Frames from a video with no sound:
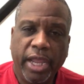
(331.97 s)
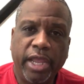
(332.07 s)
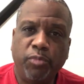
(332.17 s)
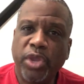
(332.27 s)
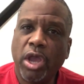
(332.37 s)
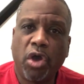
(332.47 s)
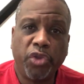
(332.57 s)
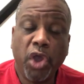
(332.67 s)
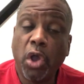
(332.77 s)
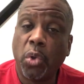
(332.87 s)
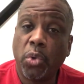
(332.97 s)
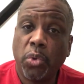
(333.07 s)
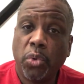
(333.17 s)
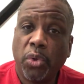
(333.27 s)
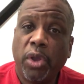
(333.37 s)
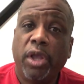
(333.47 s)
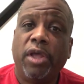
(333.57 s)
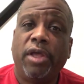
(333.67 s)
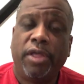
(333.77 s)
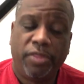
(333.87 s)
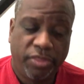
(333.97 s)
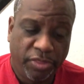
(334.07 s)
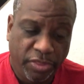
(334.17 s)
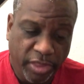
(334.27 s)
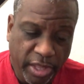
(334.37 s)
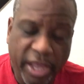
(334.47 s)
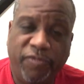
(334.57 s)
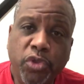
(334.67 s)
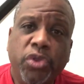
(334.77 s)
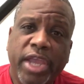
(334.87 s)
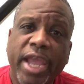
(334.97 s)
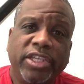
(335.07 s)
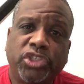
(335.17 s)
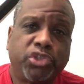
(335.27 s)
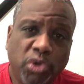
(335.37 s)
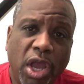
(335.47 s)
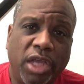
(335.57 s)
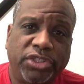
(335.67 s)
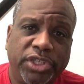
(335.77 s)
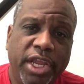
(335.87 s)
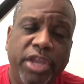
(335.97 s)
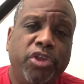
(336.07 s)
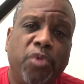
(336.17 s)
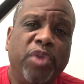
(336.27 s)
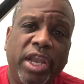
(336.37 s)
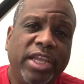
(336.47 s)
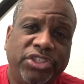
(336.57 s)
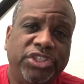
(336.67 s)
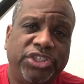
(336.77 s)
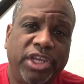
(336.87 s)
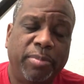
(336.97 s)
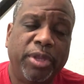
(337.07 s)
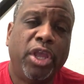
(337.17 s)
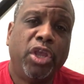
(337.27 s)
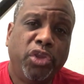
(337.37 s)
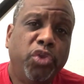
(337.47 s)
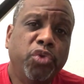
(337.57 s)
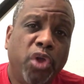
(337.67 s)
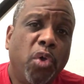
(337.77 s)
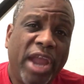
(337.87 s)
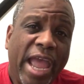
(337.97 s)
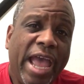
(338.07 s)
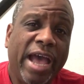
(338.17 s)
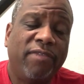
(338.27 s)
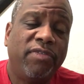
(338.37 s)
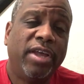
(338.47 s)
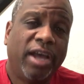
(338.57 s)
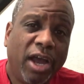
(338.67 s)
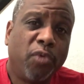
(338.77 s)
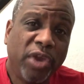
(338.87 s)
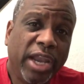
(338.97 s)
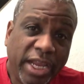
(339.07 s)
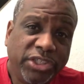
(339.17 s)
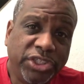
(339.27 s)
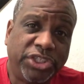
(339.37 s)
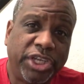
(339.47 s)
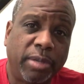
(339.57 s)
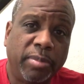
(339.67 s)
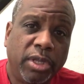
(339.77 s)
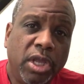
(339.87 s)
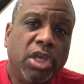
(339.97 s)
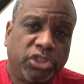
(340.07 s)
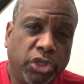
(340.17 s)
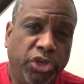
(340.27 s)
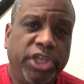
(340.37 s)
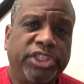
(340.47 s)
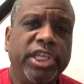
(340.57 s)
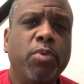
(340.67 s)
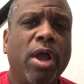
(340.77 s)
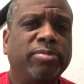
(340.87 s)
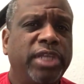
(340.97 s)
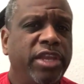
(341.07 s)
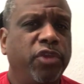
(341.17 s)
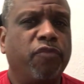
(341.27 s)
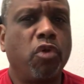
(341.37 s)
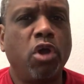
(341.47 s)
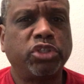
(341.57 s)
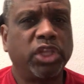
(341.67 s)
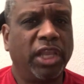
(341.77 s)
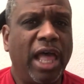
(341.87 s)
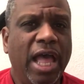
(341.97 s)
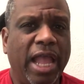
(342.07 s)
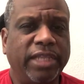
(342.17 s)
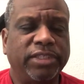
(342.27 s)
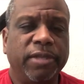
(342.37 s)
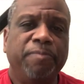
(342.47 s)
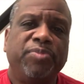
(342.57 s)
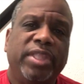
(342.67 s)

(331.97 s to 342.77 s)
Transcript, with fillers: And we all know if you can't trust in your relationship, you don't have a relationship. So you can see why I'm saying you've crossed the lines.